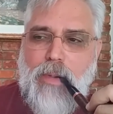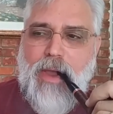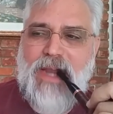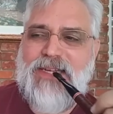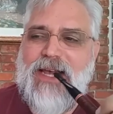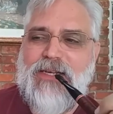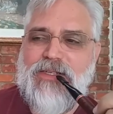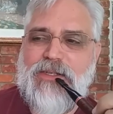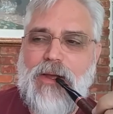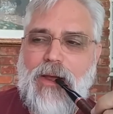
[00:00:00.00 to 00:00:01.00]
it
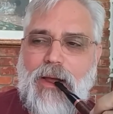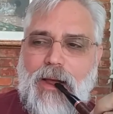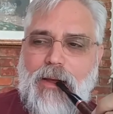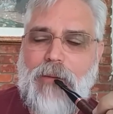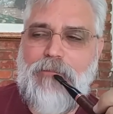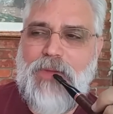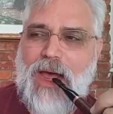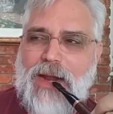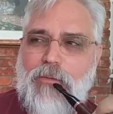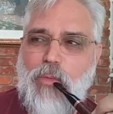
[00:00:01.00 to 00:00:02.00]
tastes uh,
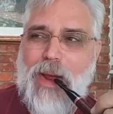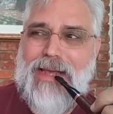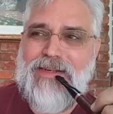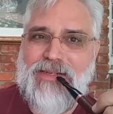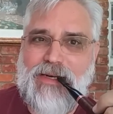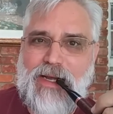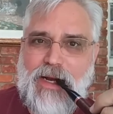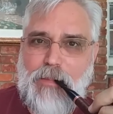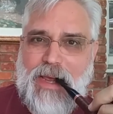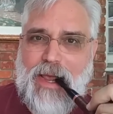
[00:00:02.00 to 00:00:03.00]
kind of raisiny to me.